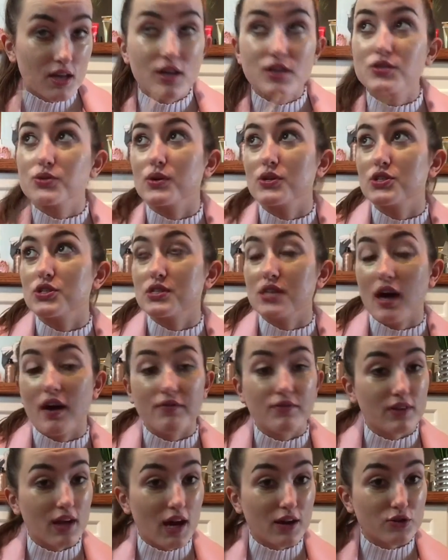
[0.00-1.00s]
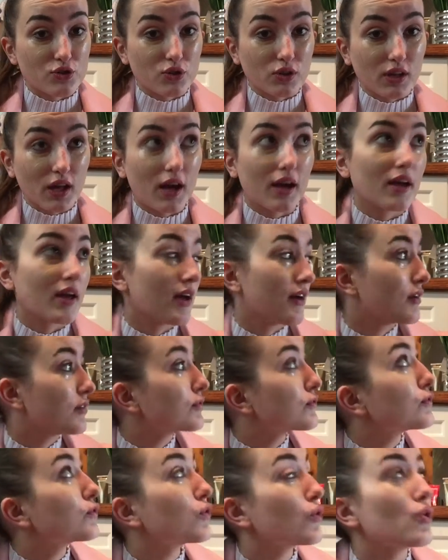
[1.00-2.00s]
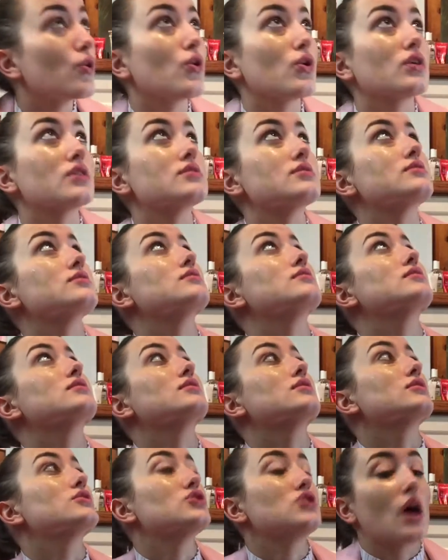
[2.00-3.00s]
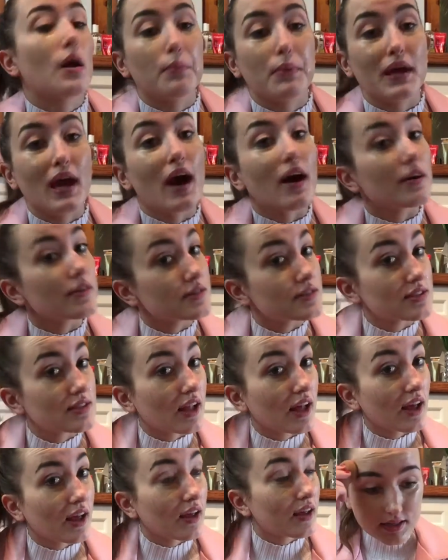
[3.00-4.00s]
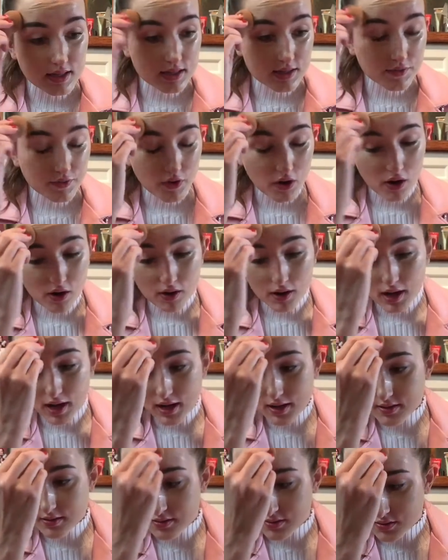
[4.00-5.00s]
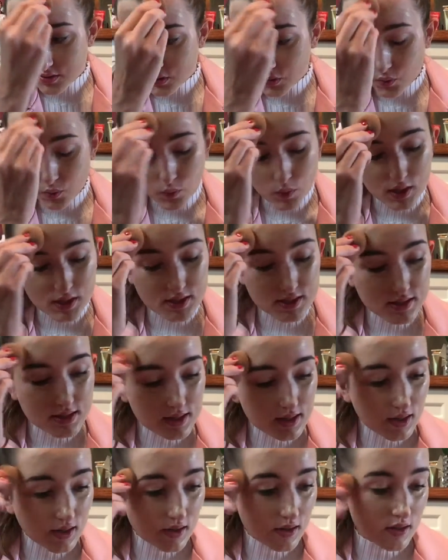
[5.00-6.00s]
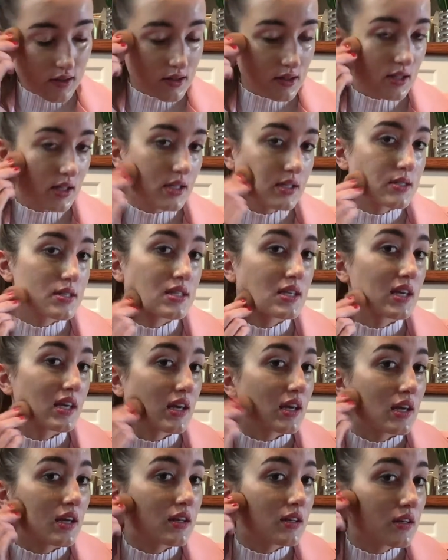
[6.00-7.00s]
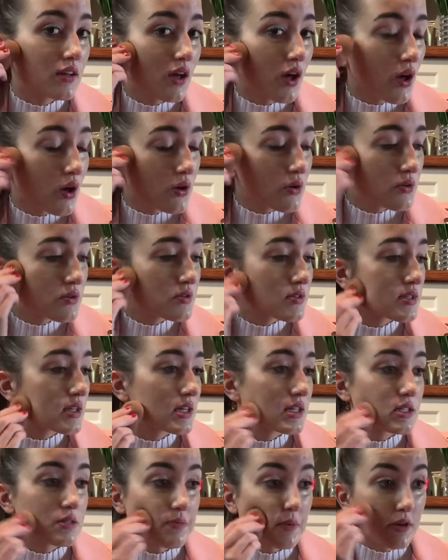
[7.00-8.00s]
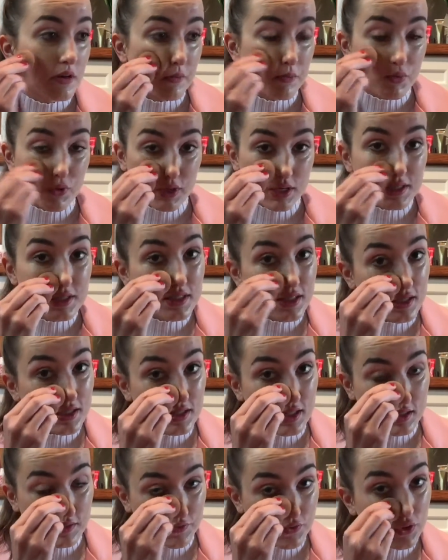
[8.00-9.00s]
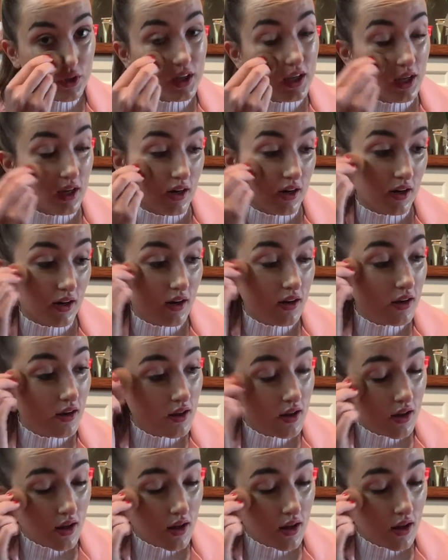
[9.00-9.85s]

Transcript: So I just have natural light and of course the shabby house light. As far as 2019 goes, it's been a pretty successful year.